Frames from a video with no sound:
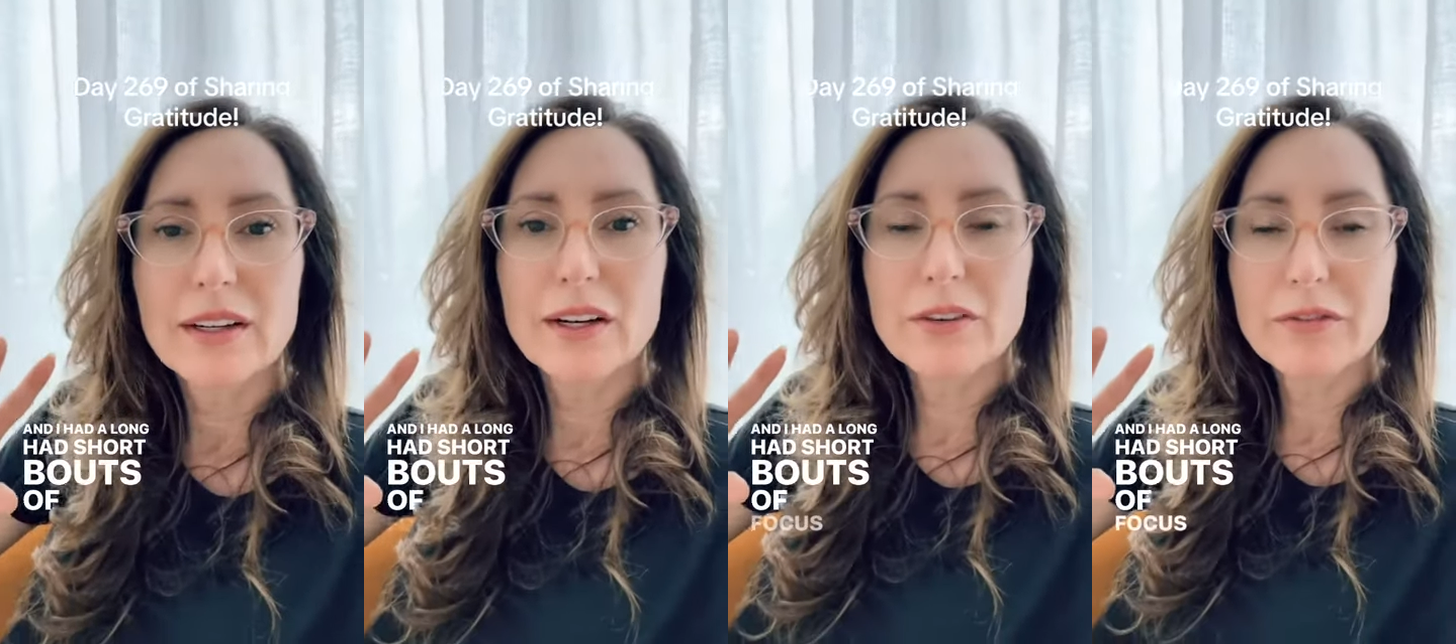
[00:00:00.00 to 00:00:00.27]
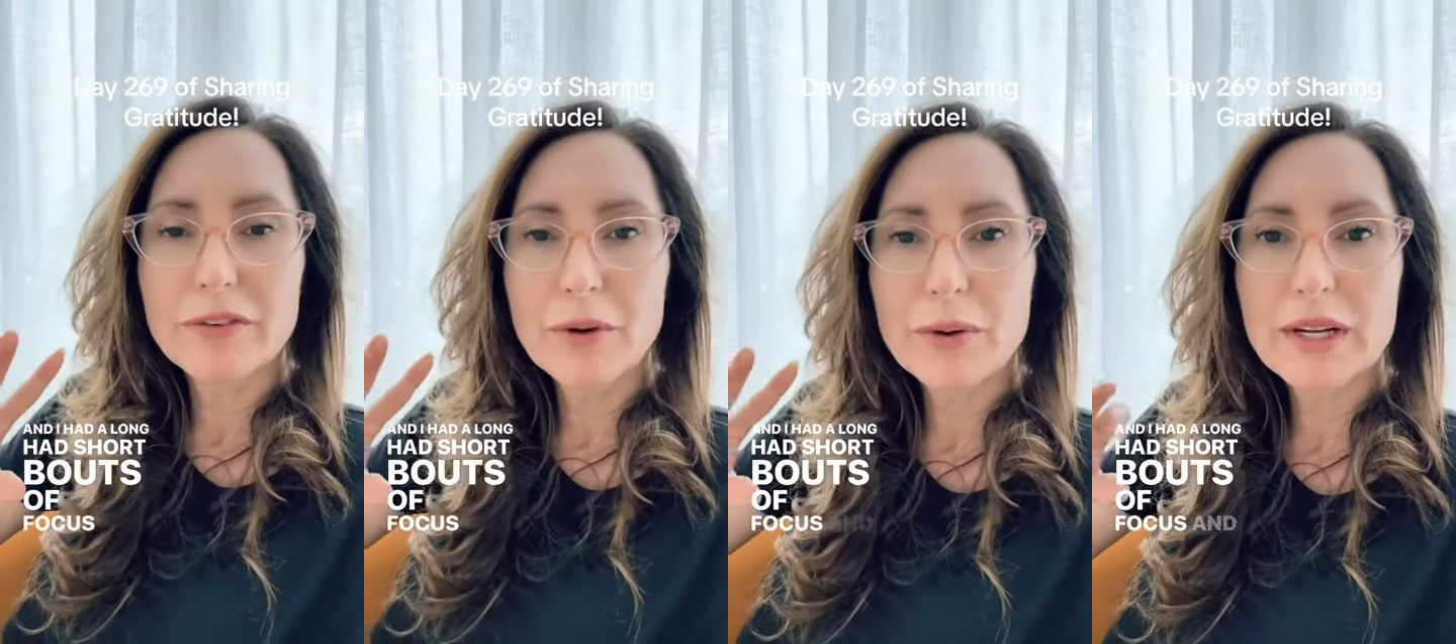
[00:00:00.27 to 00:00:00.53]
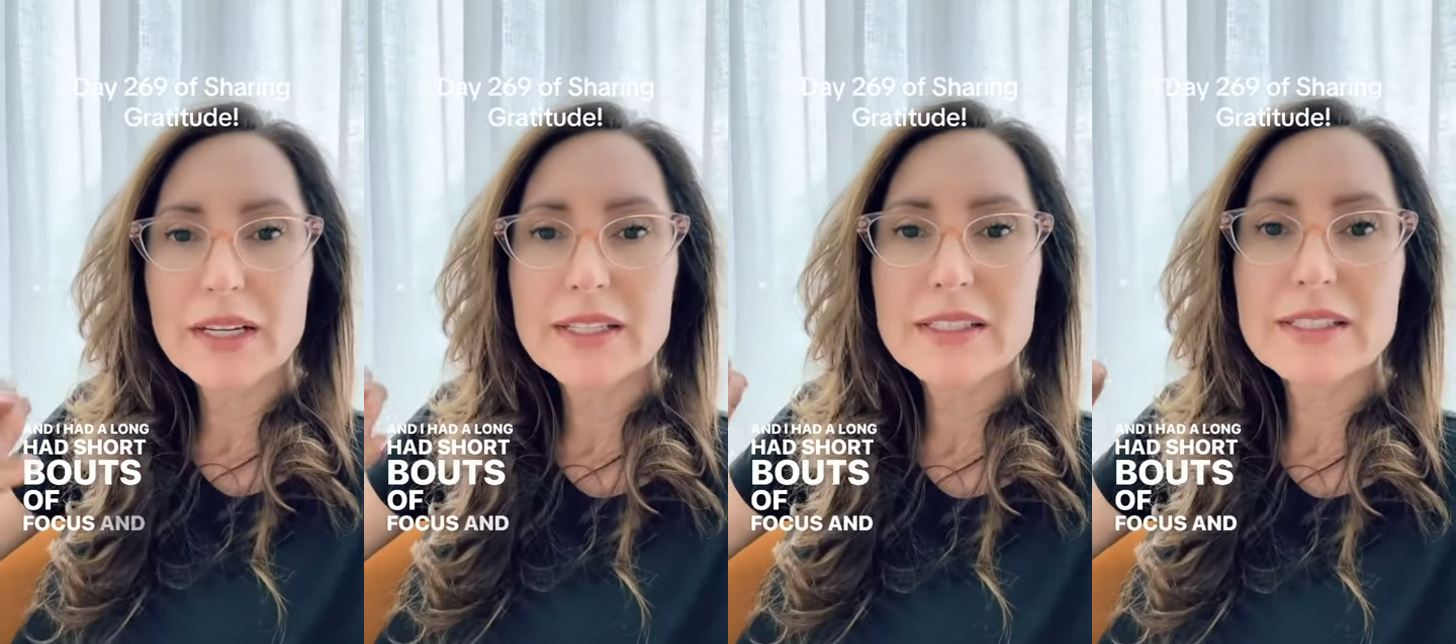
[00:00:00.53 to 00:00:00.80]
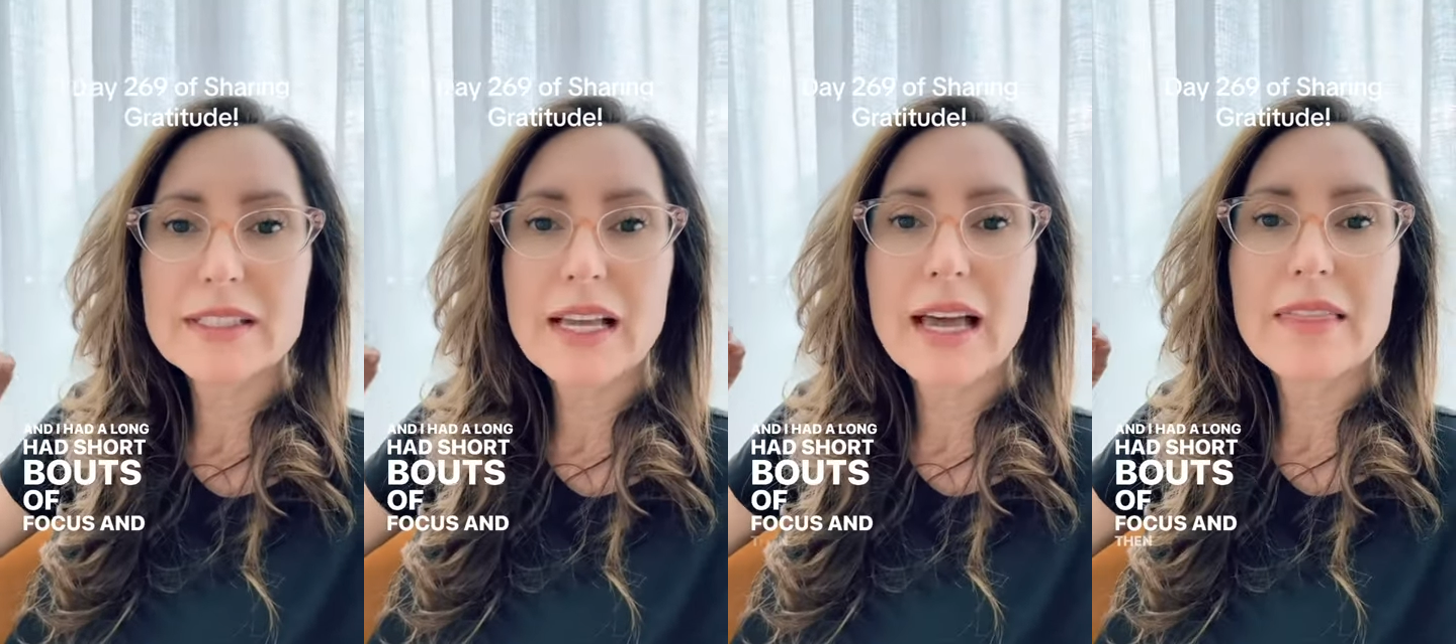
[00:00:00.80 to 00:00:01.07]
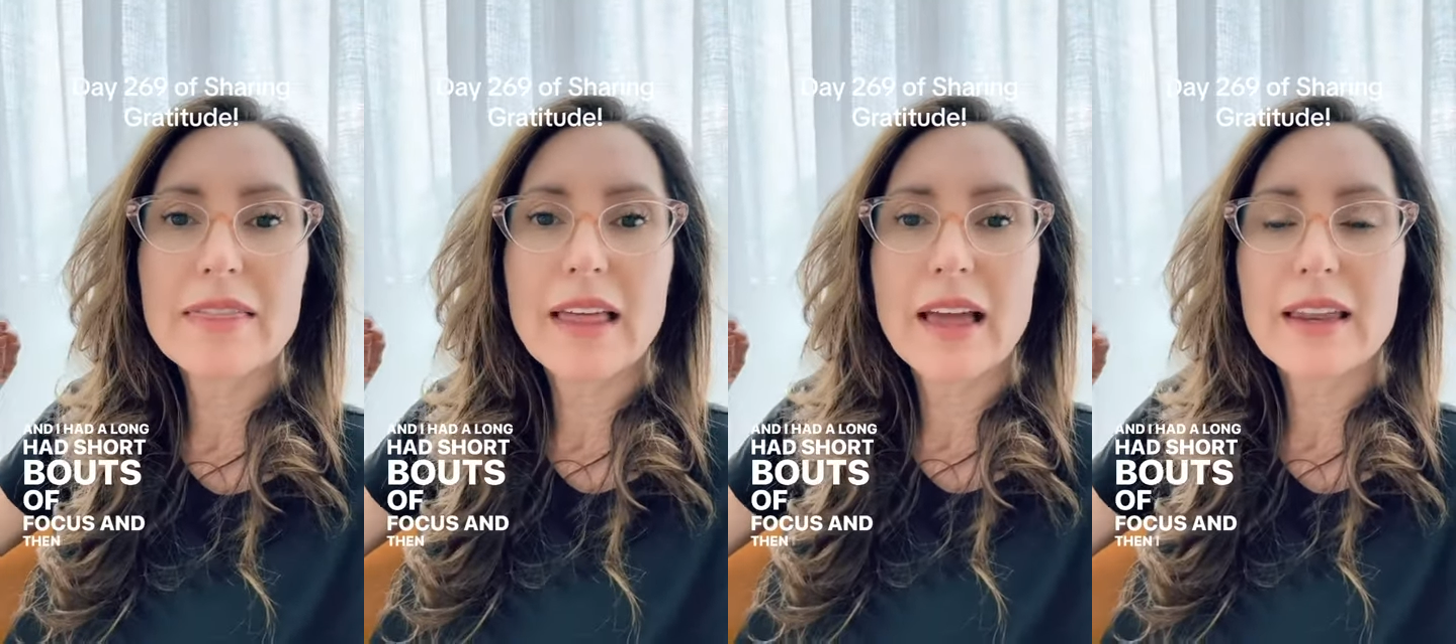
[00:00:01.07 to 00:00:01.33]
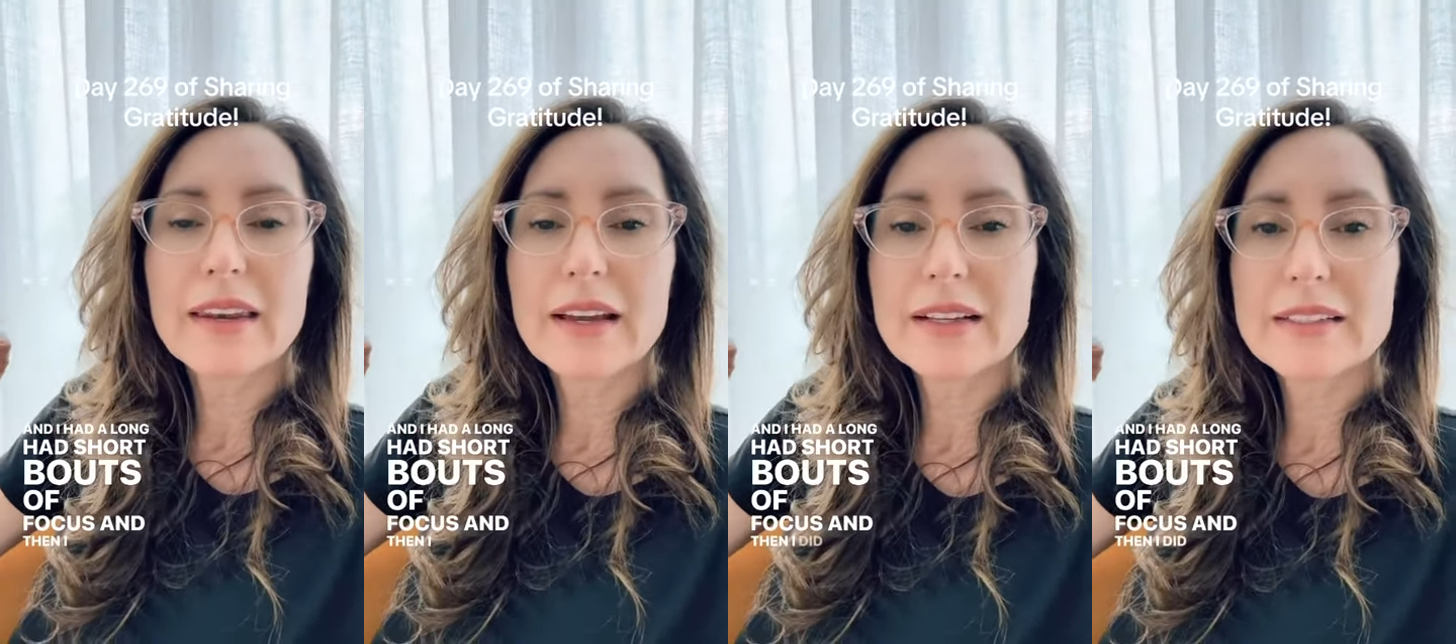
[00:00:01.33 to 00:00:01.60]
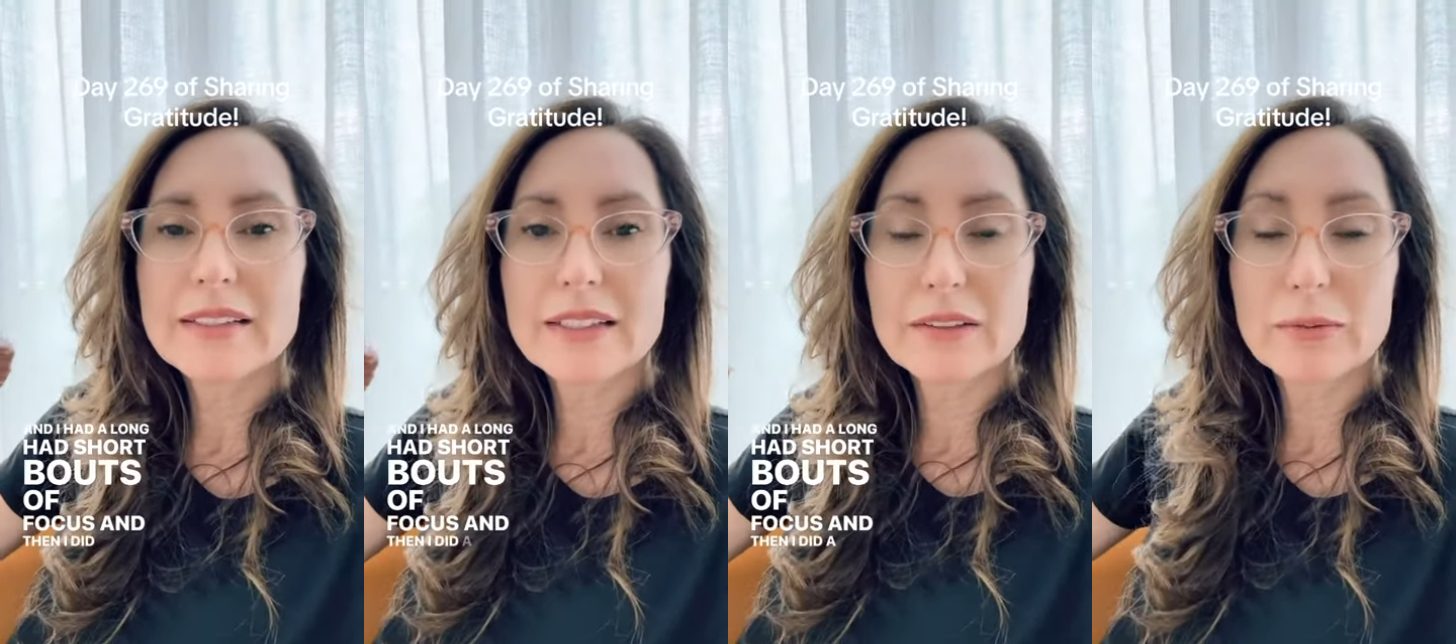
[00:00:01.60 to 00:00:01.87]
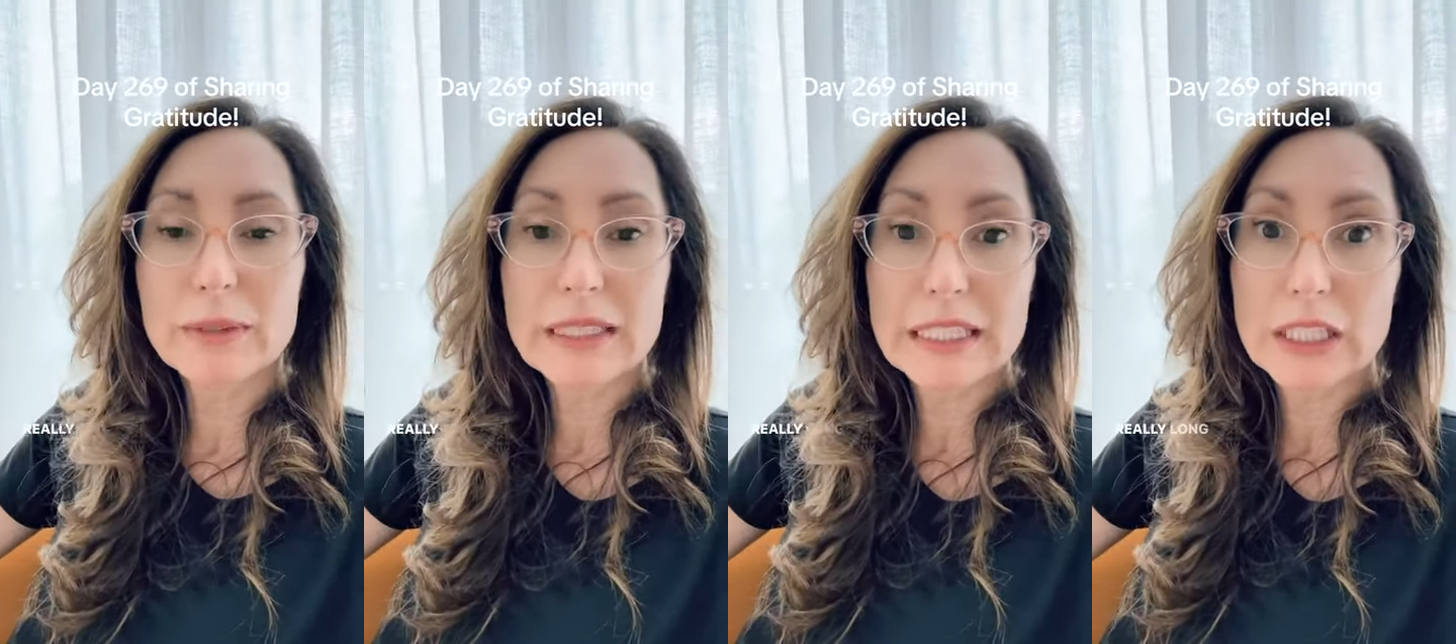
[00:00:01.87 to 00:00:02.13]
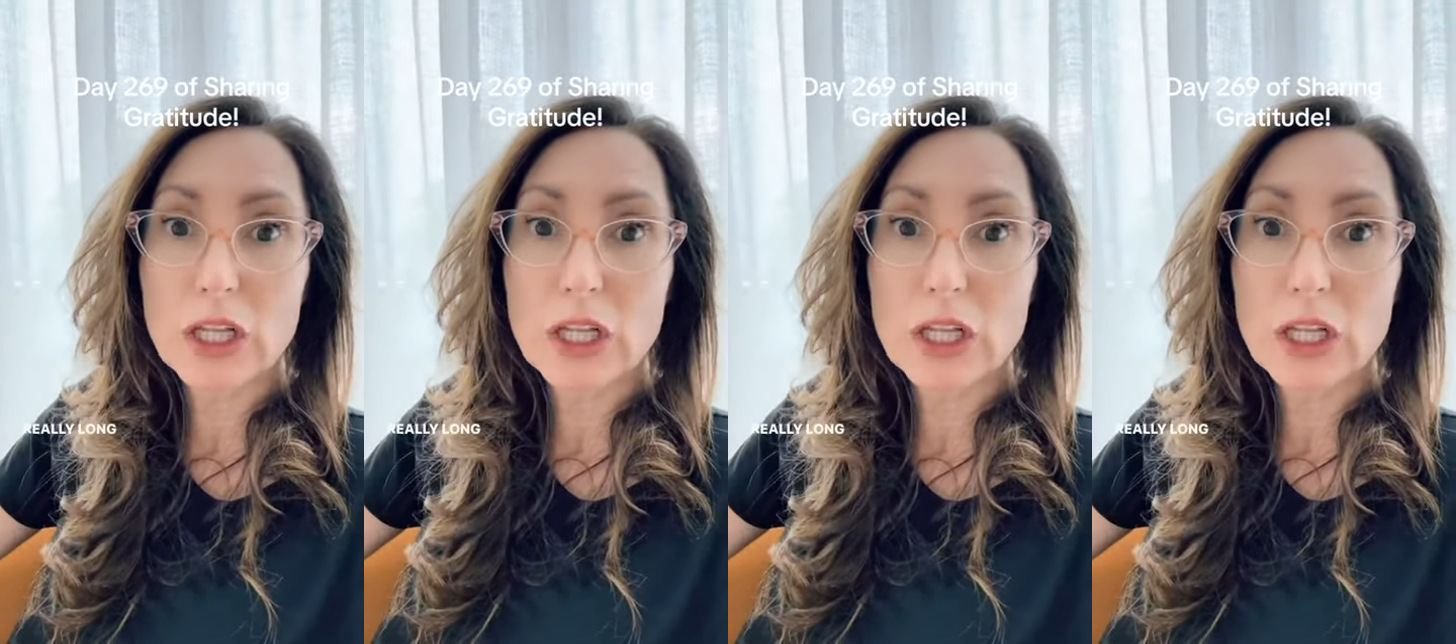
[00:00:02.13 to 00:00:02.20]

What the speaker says: of focus, and then I did a really